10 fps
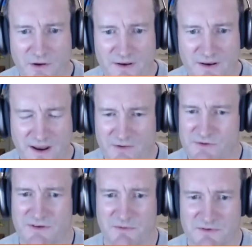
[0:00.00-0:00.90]
and
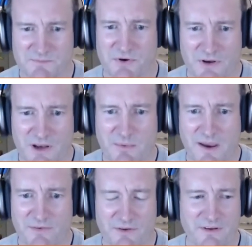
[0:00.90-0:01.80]
it was purely
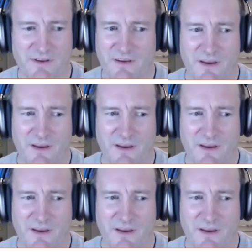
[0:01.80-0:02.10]
based on